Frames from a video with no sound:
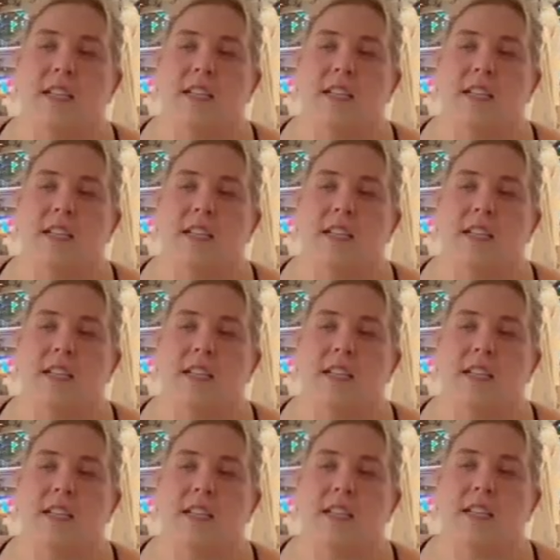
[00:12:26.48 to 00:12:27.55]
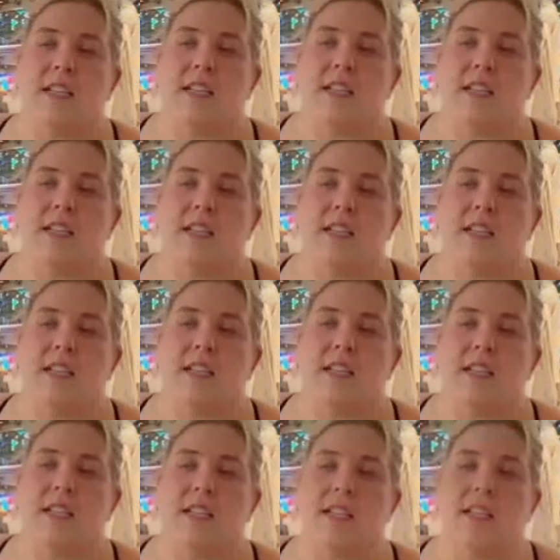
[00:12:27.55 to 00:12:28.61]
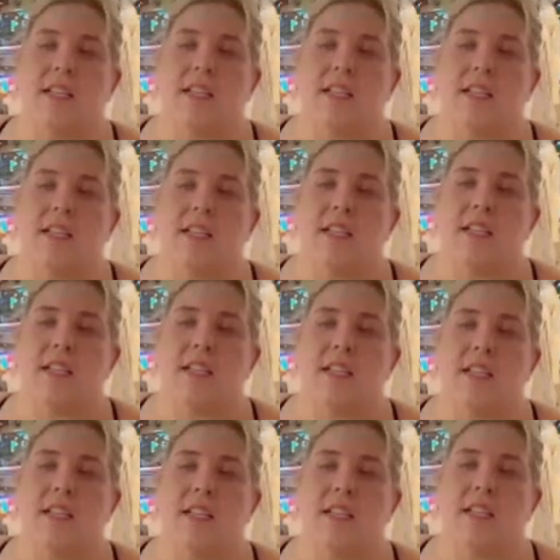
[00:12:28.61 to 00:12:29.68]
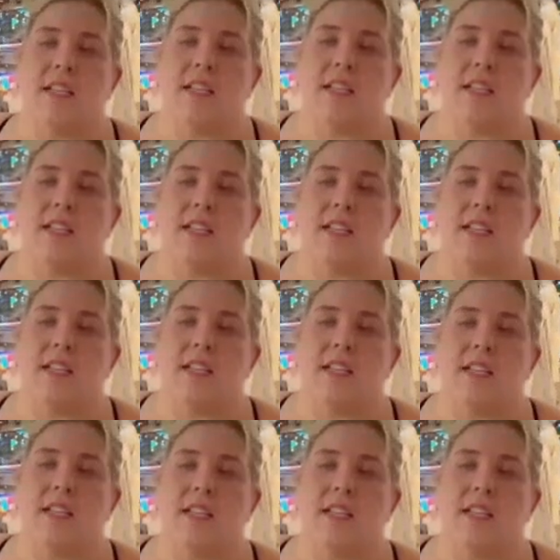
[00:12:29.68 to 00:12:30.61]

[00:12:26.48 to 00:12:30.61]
The person shown says nothing.